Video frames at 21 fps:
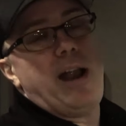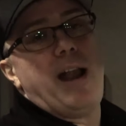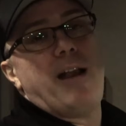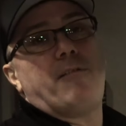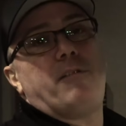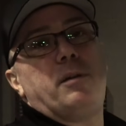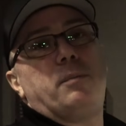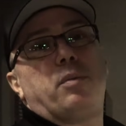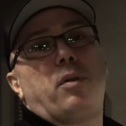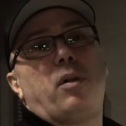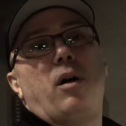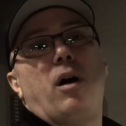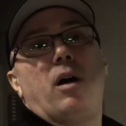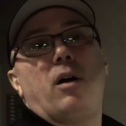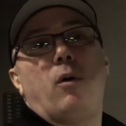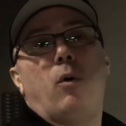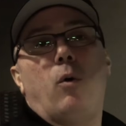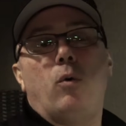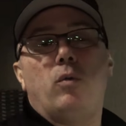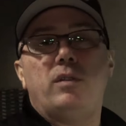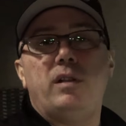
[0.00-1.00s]
every plug.
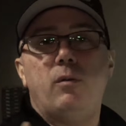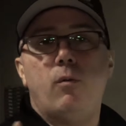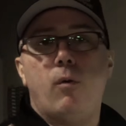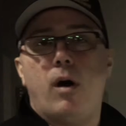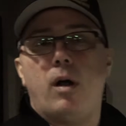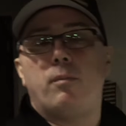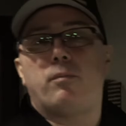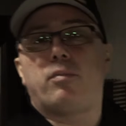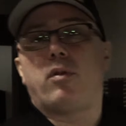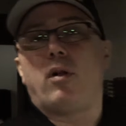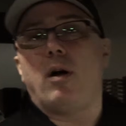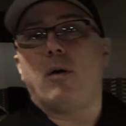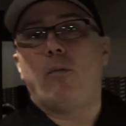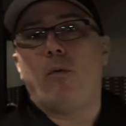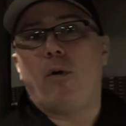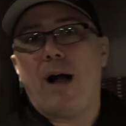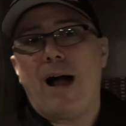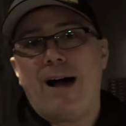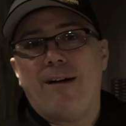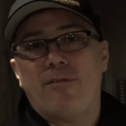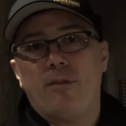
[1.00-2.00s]
Only one plug
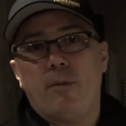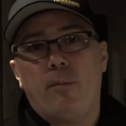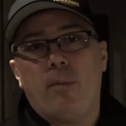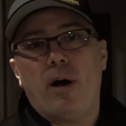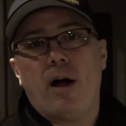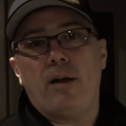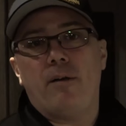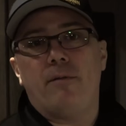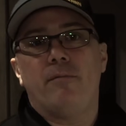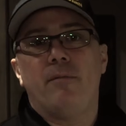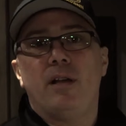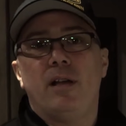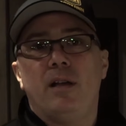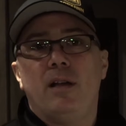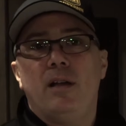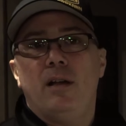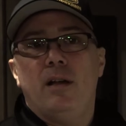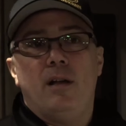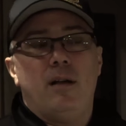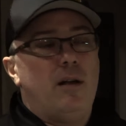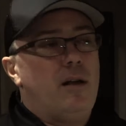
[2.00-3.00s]
will have the button.
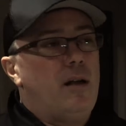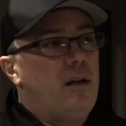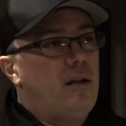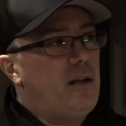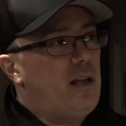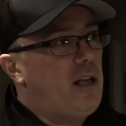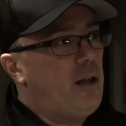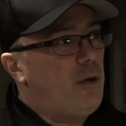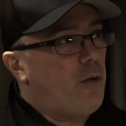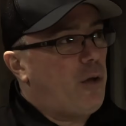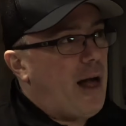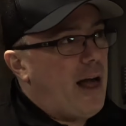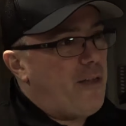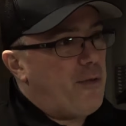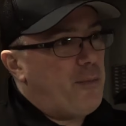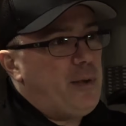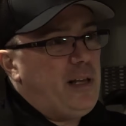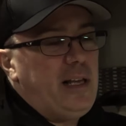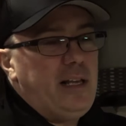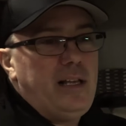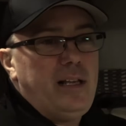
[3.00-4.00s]
It'll
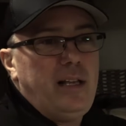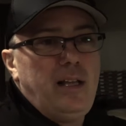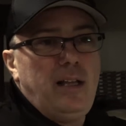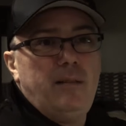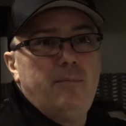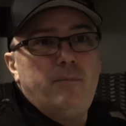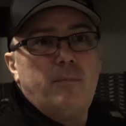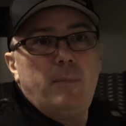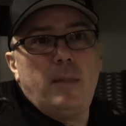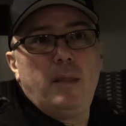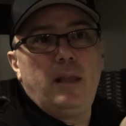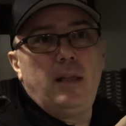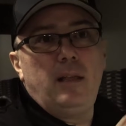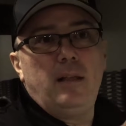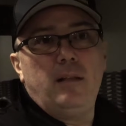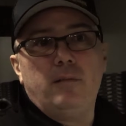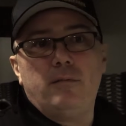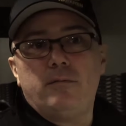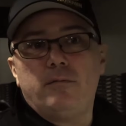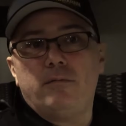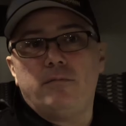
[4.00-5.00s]
either be
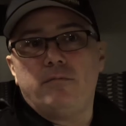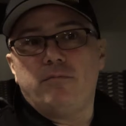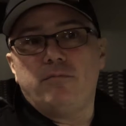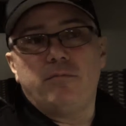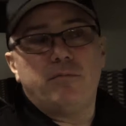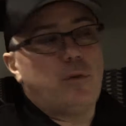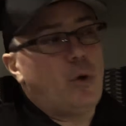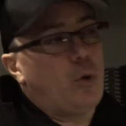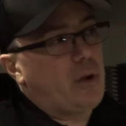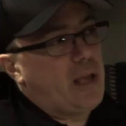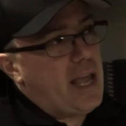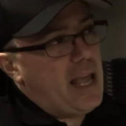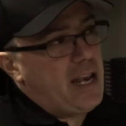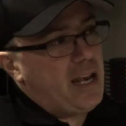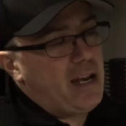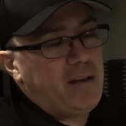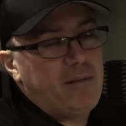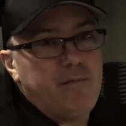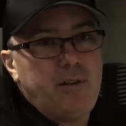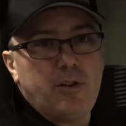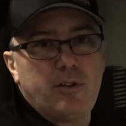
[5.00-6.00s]

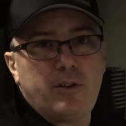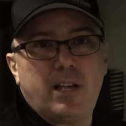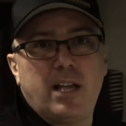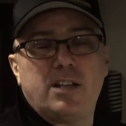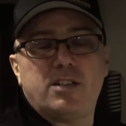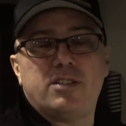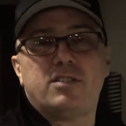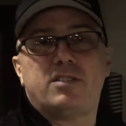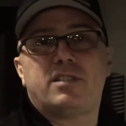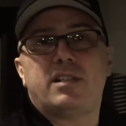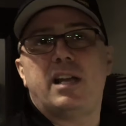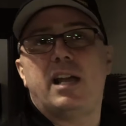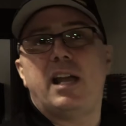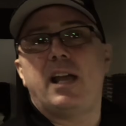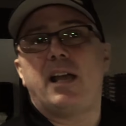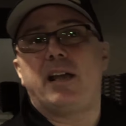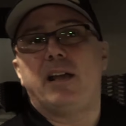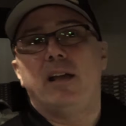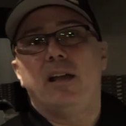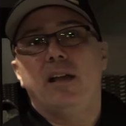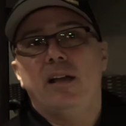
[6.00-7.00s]
located near the kitchen
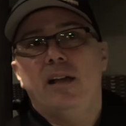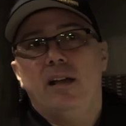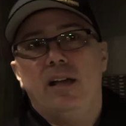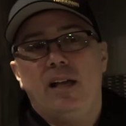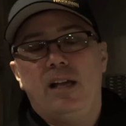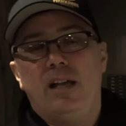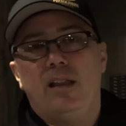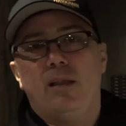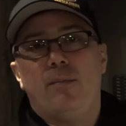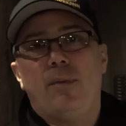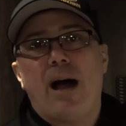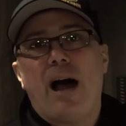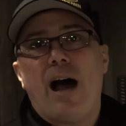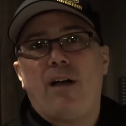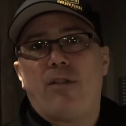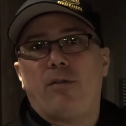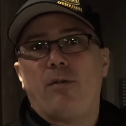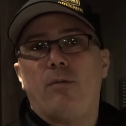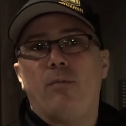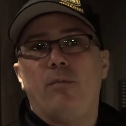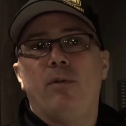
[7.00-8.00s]
sink, in the
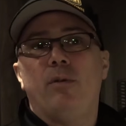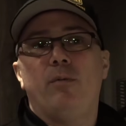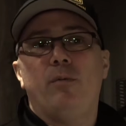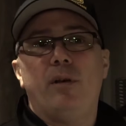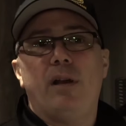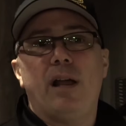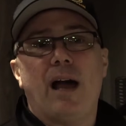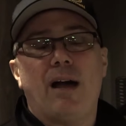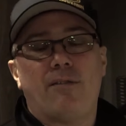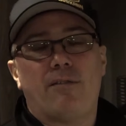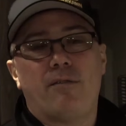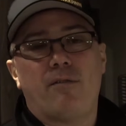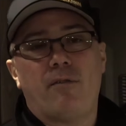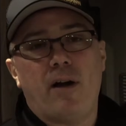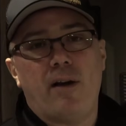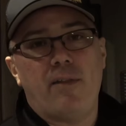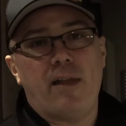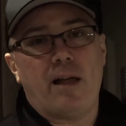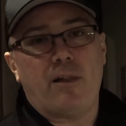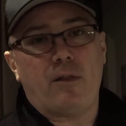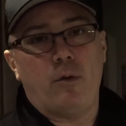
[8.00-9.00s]
bathroom. We'd have to
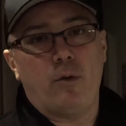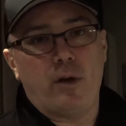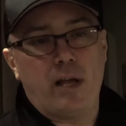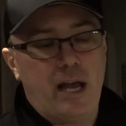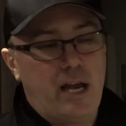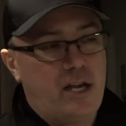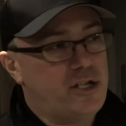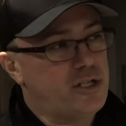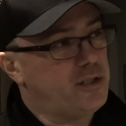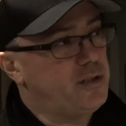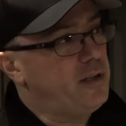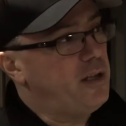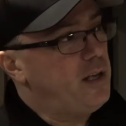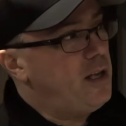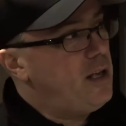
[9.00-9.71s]
find that location.